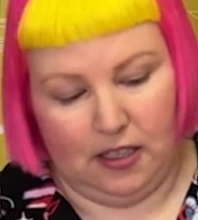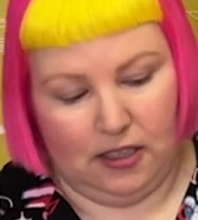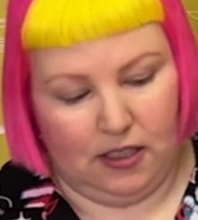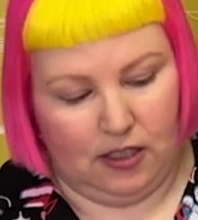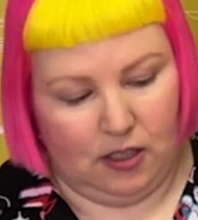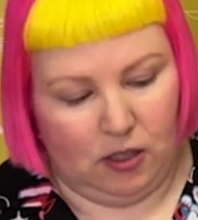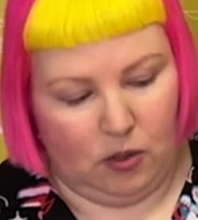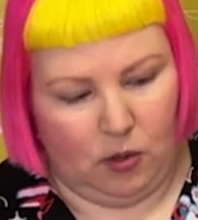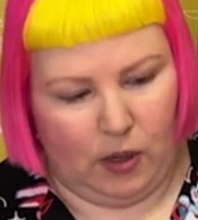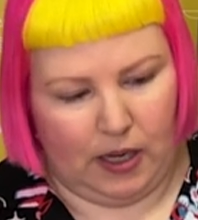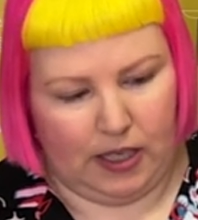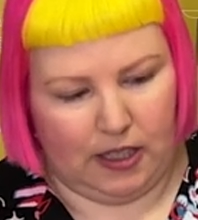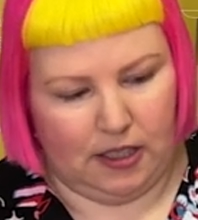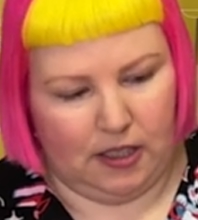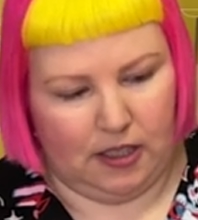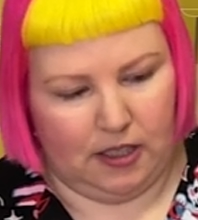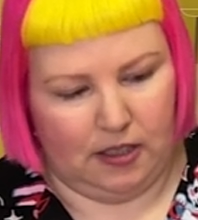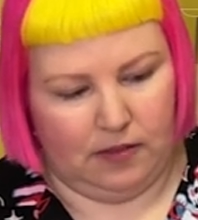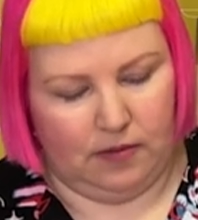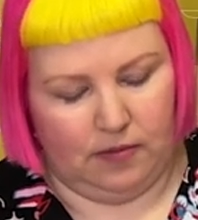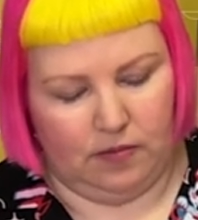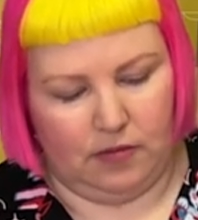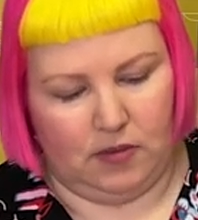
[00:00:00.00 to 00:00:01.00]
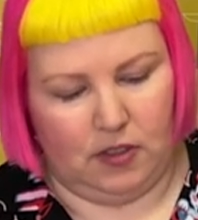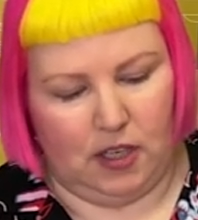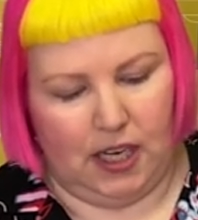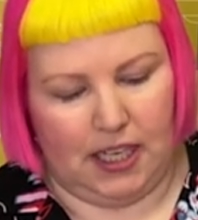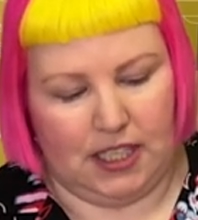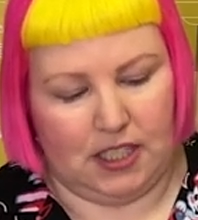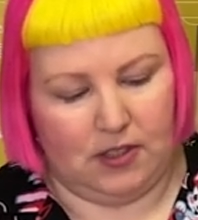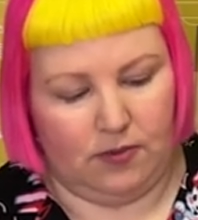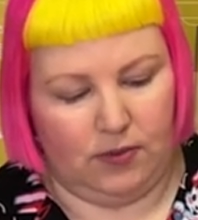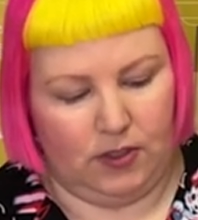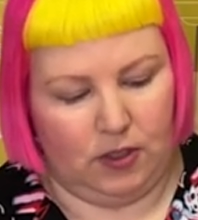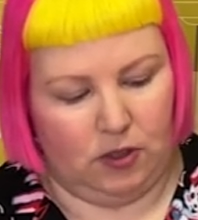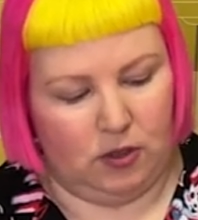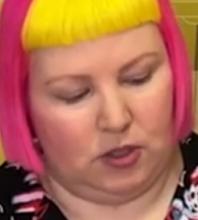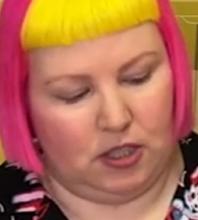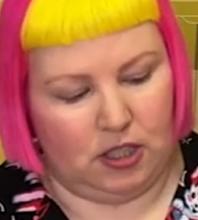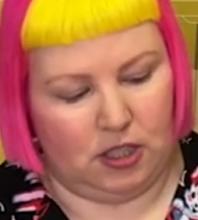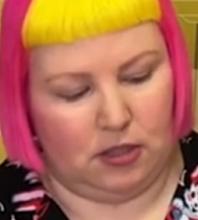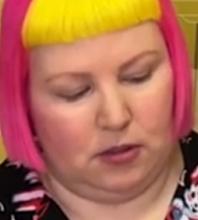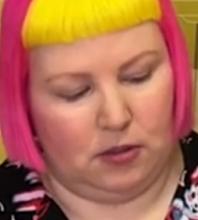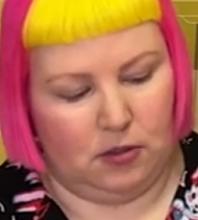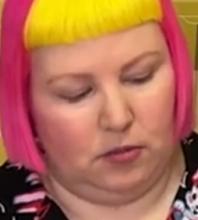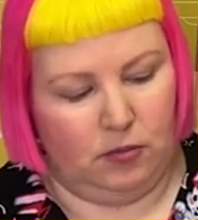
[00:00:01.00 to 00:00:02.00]
quite a nice feel to
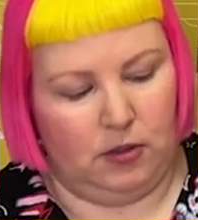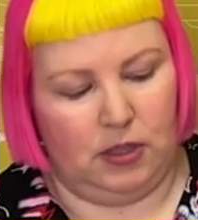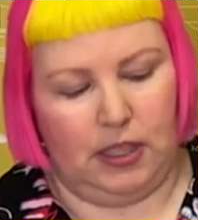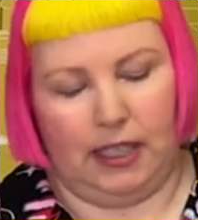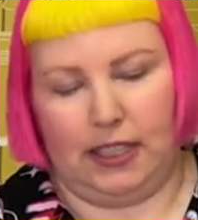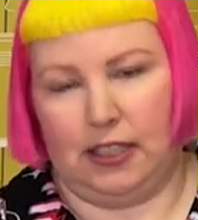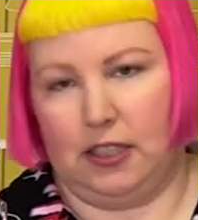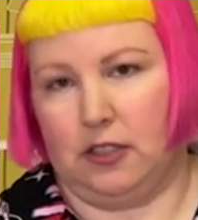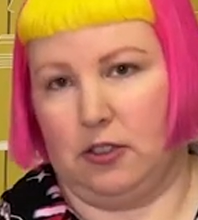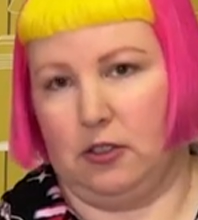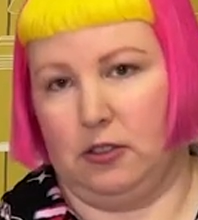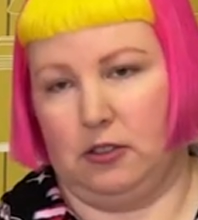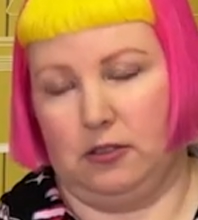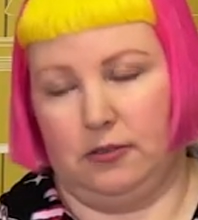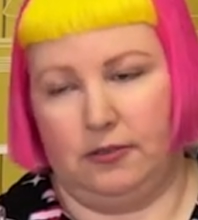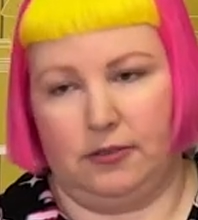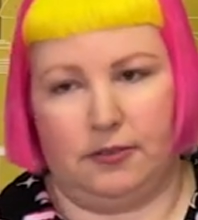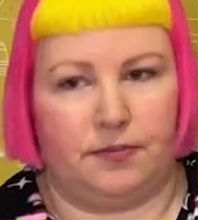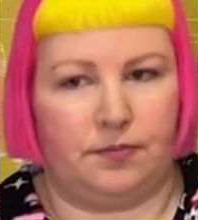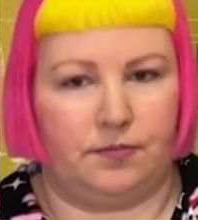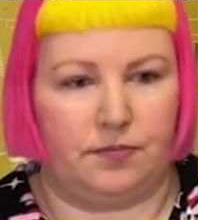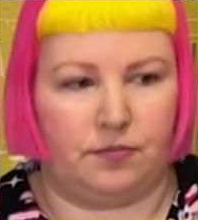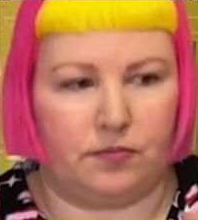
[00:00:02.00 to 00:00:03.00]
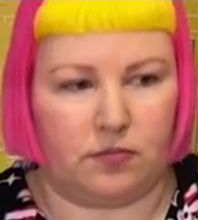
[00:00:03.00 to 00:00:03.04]
them with like a sort of